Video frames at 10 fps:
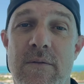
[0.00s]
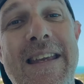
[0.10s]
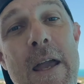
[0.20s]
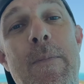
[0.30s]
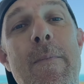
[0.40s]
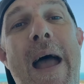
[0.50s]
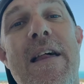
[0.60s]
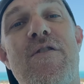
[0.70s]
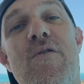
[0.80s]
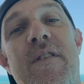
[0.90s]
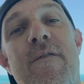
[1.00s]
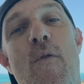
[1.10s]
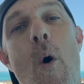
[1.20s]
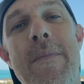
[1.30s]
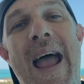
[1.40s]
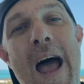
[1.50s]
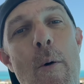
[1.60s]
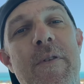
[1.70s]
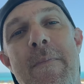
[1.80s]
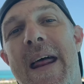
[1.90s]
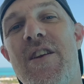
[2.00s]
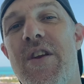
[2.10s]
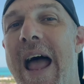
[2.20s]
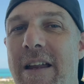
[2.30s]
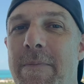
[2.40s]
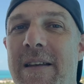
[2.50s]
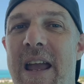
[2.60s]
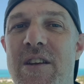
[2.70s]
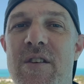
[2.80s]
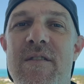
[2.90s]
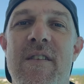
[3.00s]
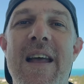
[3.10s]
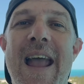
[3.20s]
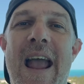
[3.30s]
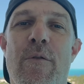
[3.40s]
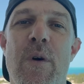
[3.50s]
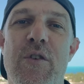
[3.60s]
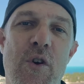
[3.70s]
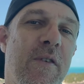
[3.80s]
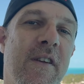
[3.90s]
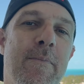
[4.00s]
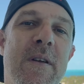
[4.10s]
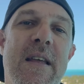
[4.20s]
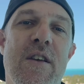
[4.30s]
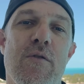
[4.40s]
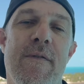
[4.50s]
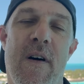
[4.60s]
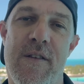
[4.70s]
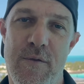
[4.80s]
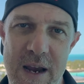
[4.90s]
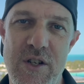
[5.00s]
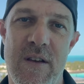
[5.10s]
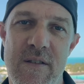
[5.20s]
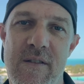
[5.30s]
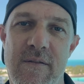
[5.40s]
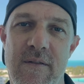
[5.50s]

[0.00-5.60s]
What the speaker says: Keeping passengers informed helps manage expectations and reduces potential frustrations.